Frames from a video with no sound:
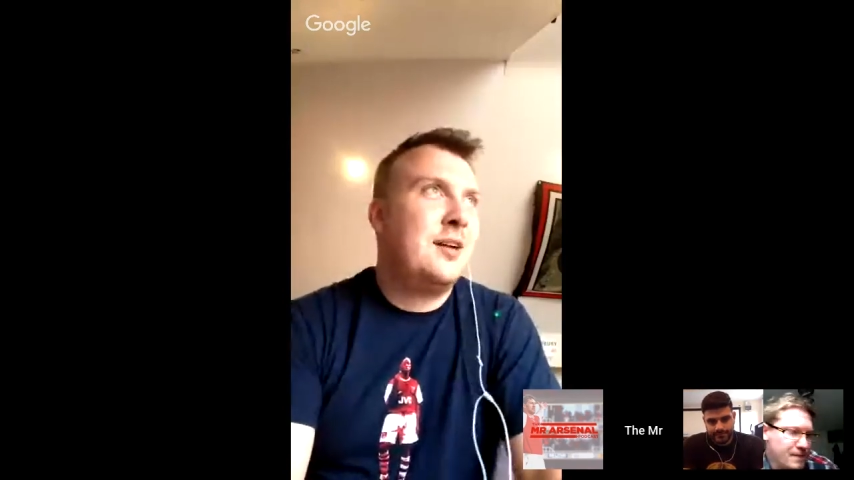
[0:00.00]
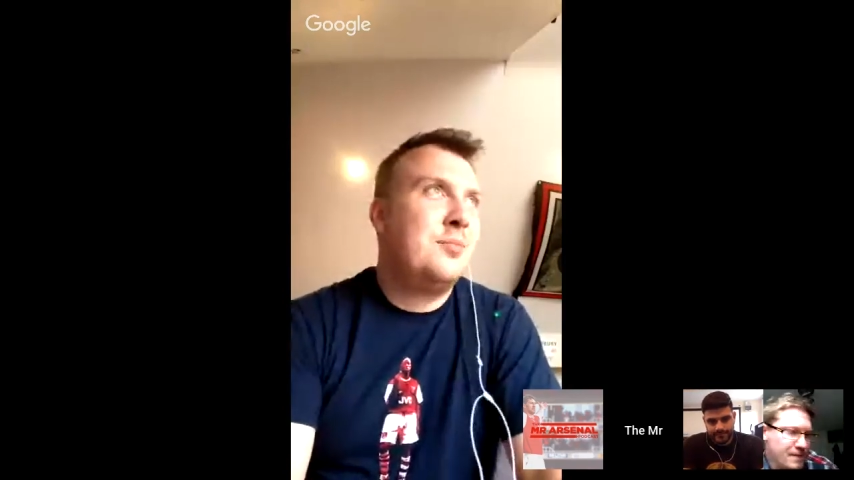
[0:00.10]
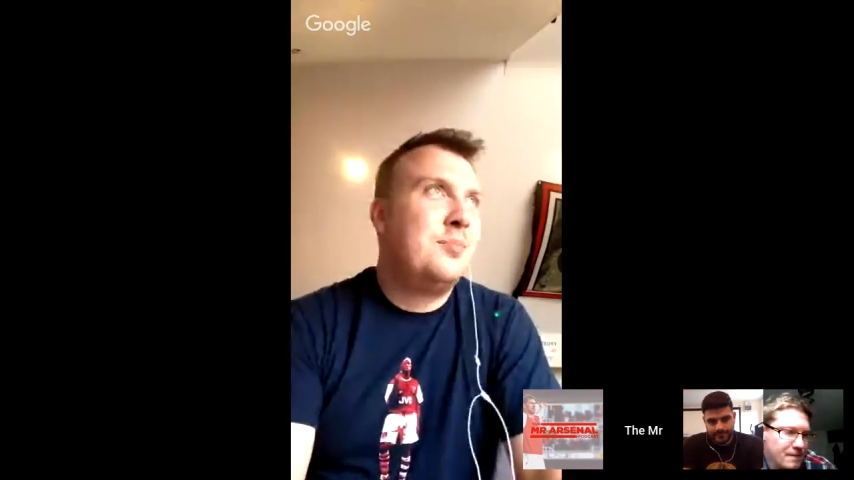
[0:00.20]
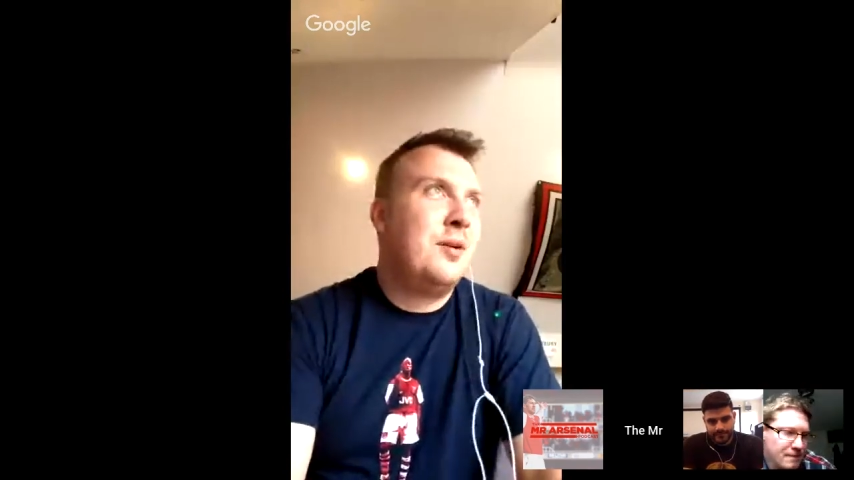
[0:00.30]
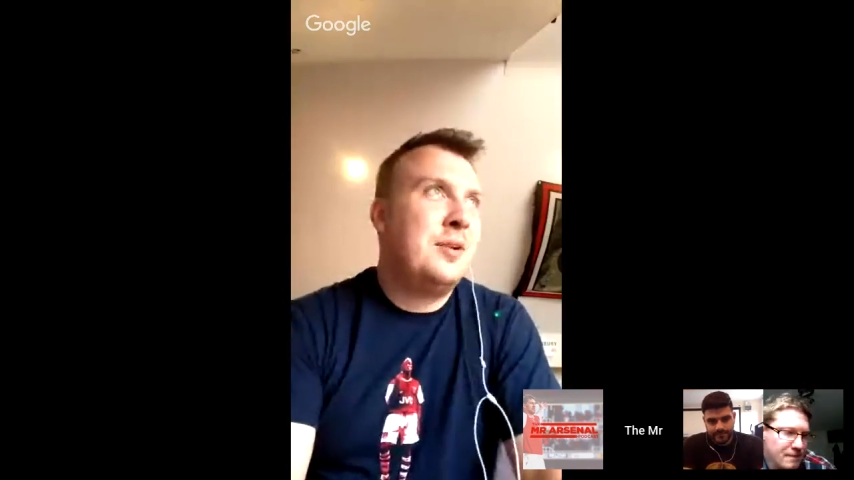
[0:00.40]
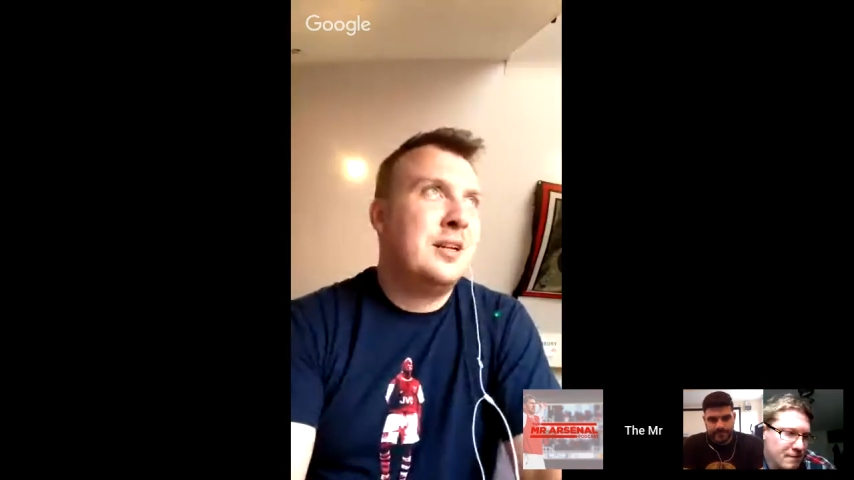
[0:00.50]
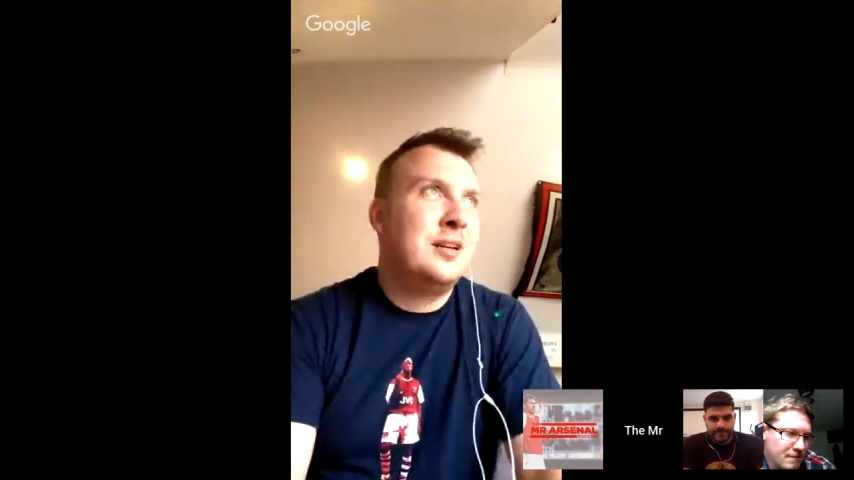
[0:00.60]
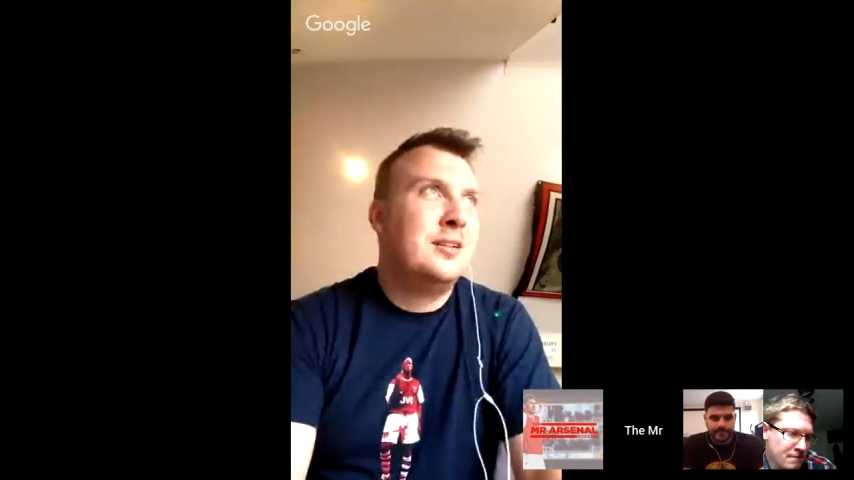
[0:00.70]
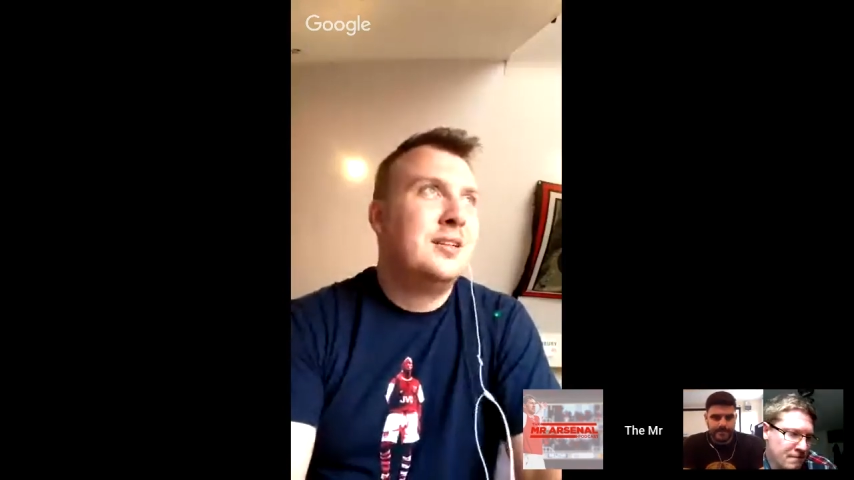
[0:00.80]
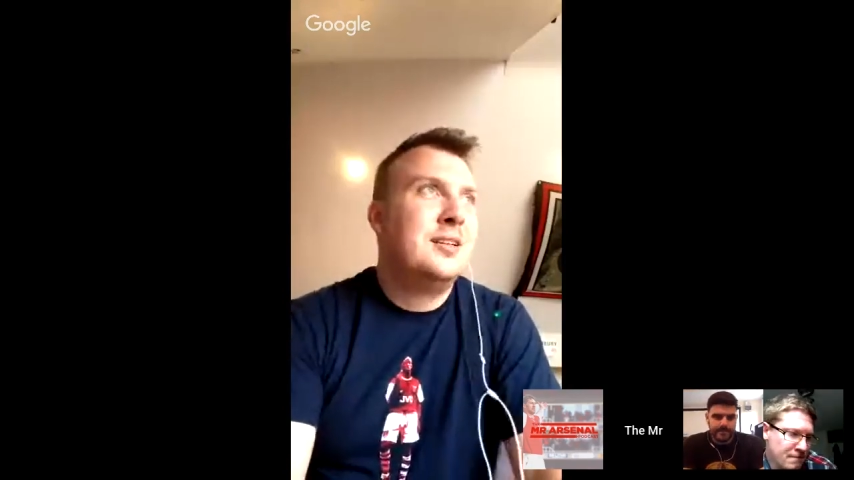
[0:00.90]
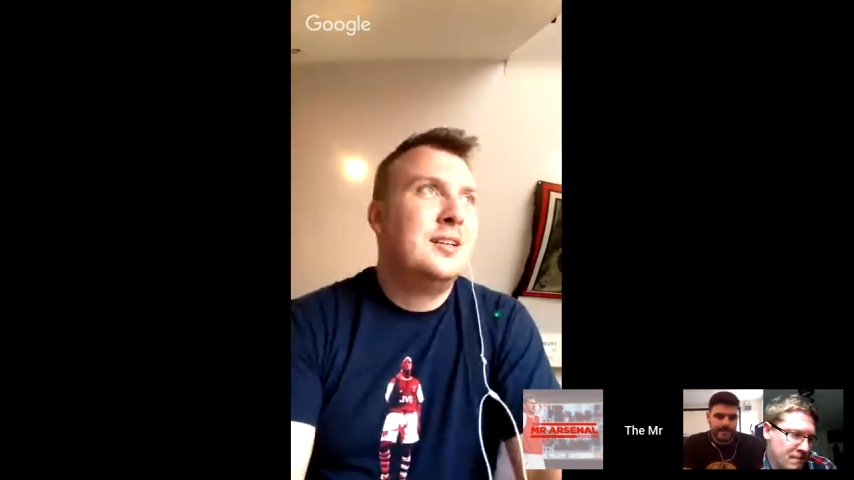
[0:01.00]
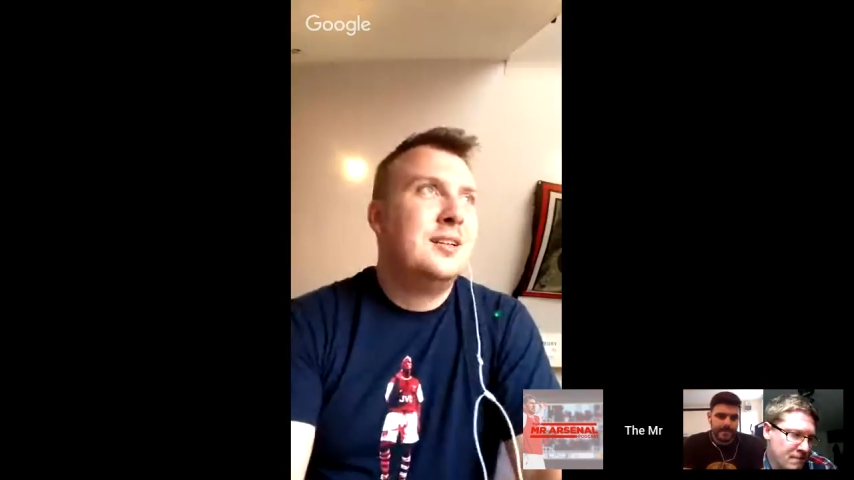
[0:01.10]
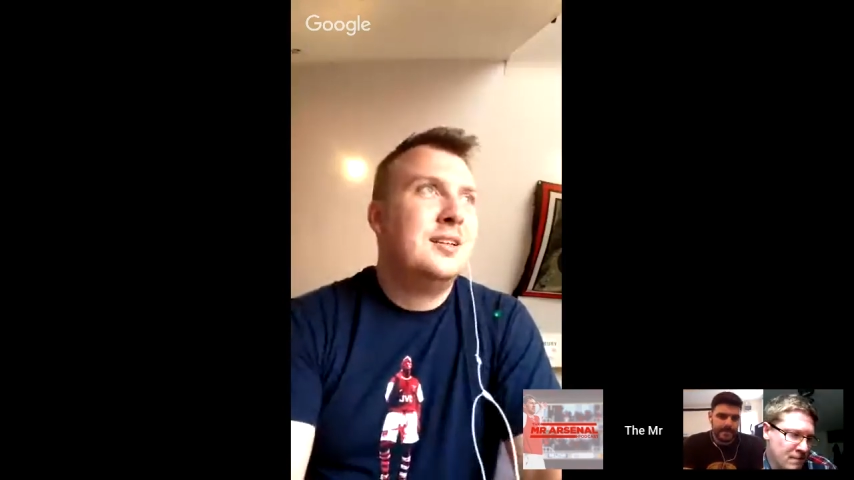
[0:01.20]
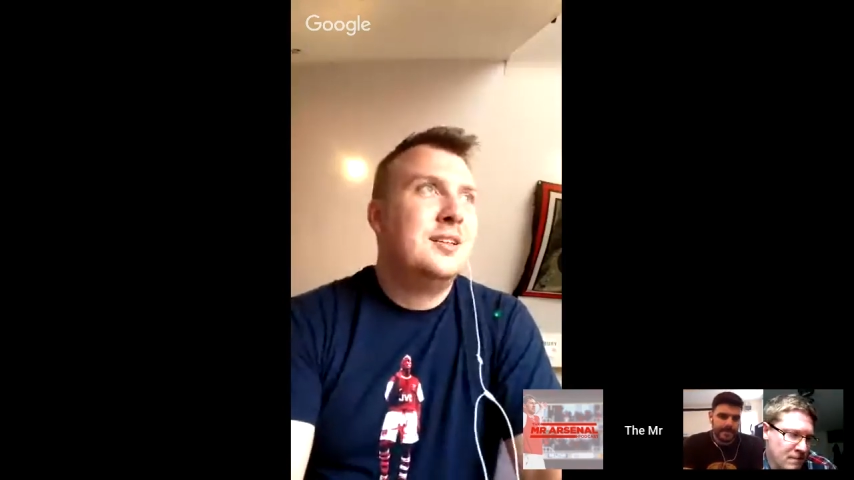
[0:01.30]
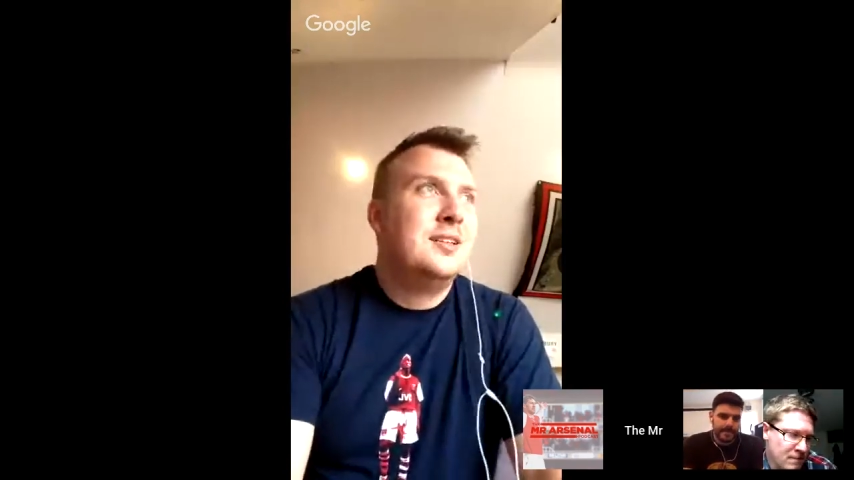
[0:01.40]
I think
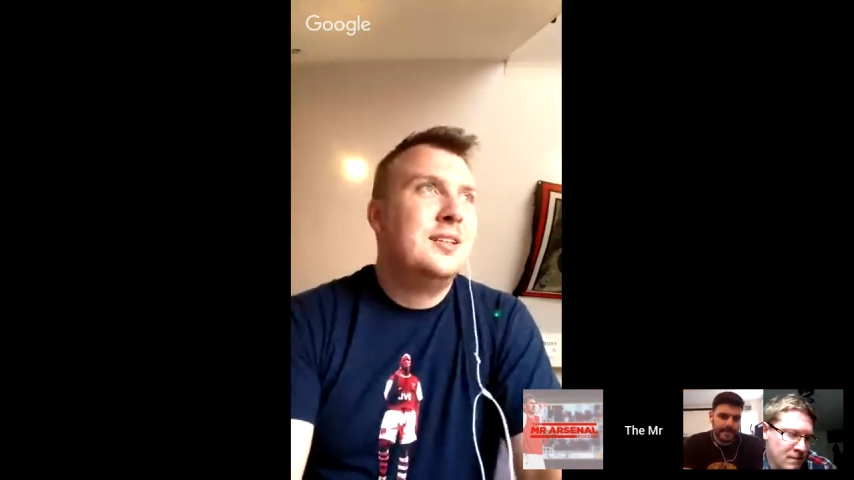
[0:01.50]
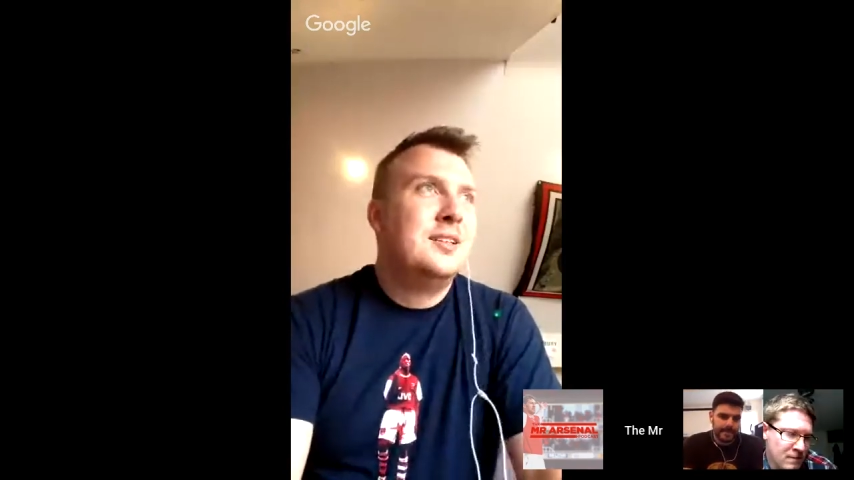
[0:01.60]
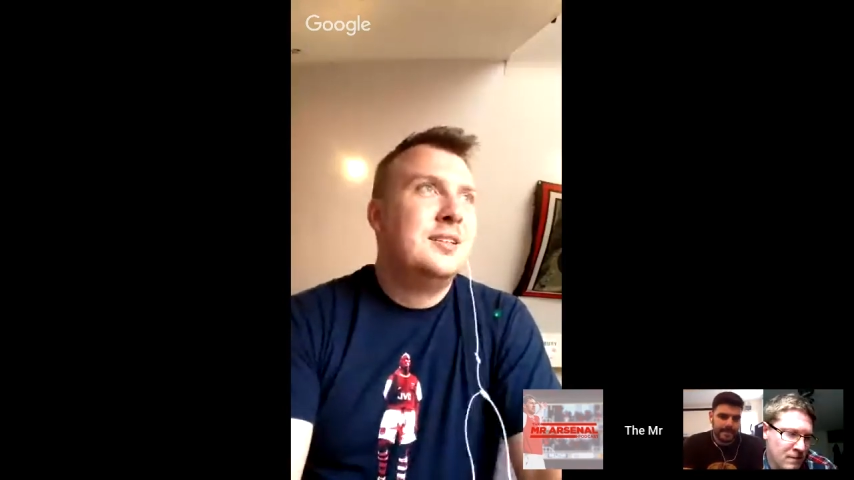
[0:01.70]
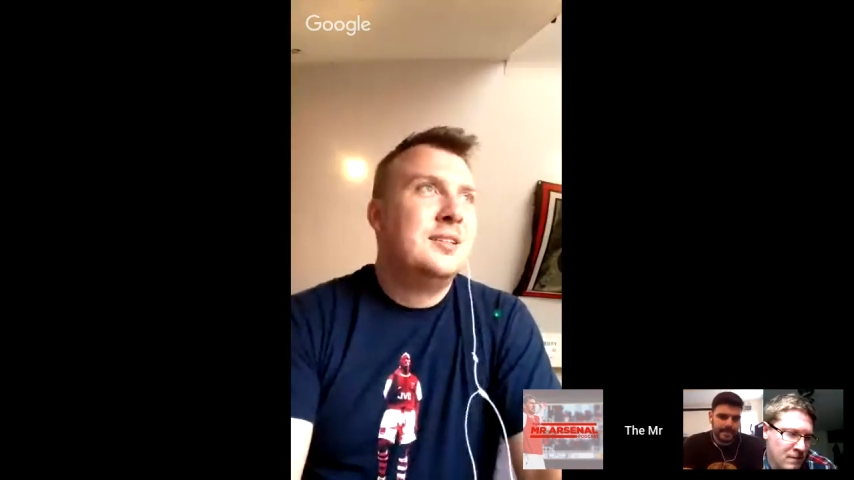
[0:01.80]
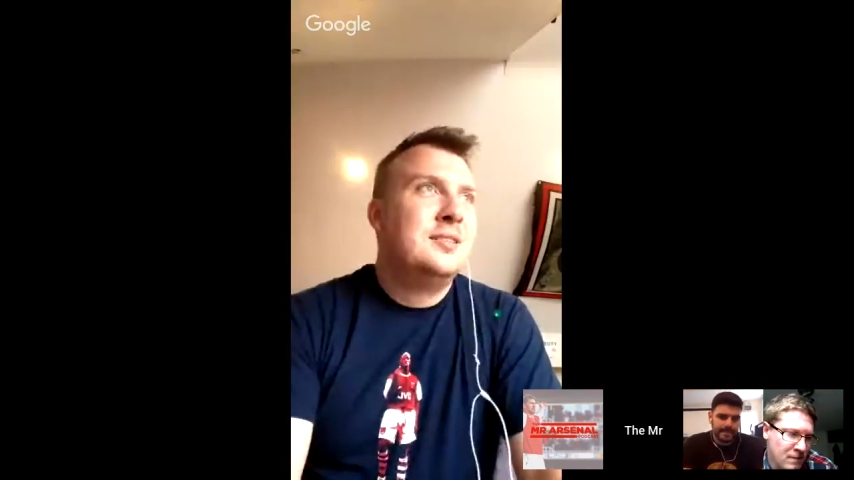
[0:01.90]
the